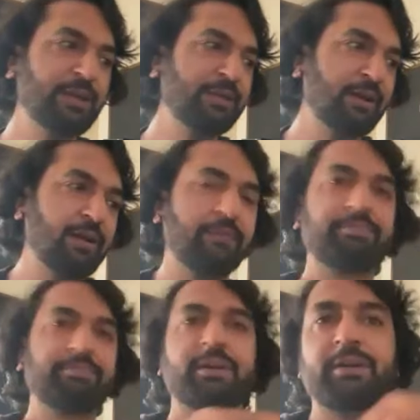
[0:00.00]
mean,
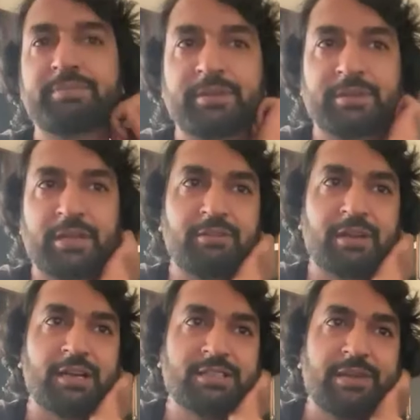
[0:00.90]

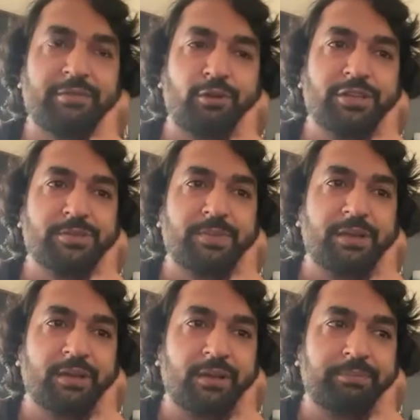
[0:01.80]
cover arts have always
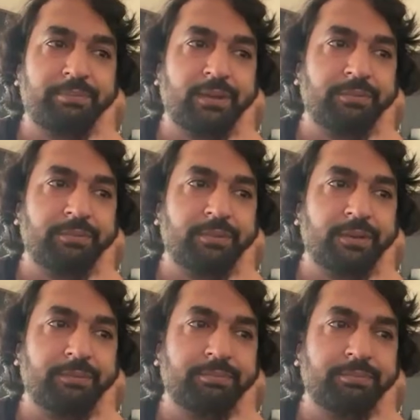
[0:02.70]
been
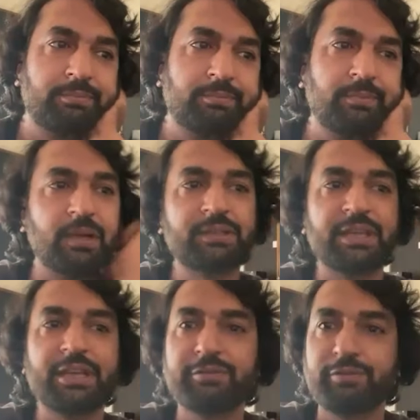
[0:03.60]
a
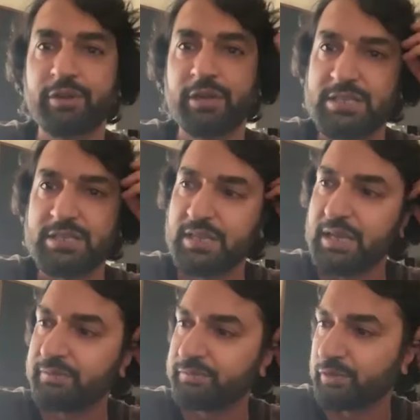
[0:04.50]
thing for us
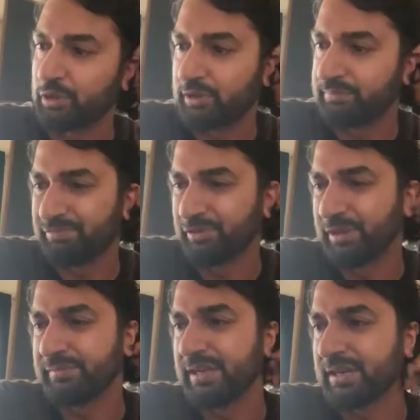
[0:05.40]
and for lot for
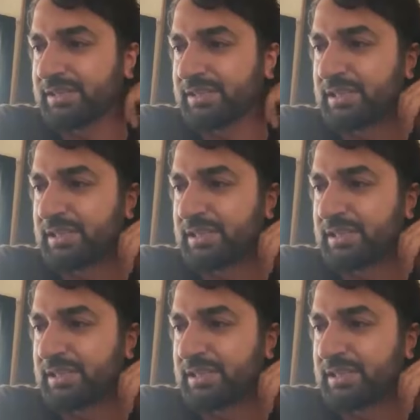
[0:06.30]
every artist.